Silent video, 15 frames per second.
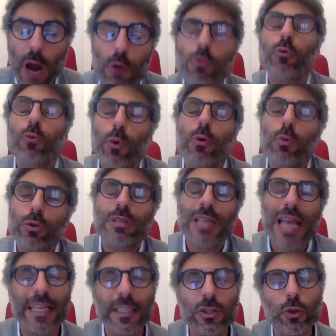we would
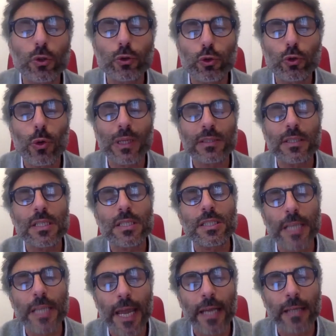like to
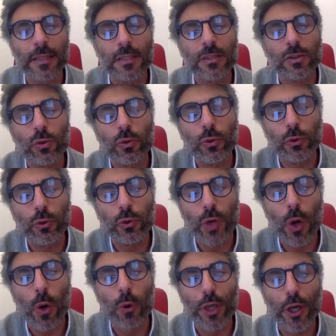understand and to
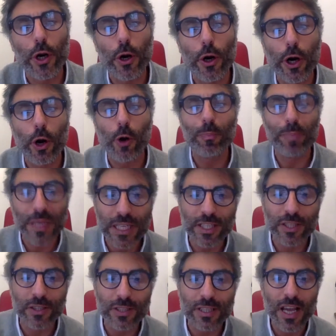know your
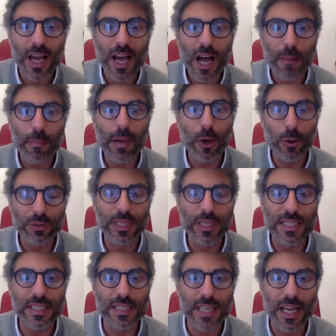opinion about
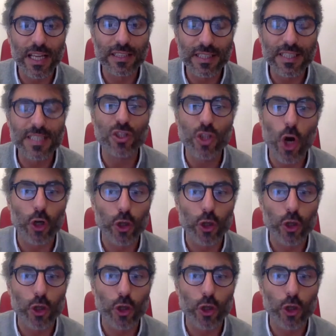this document.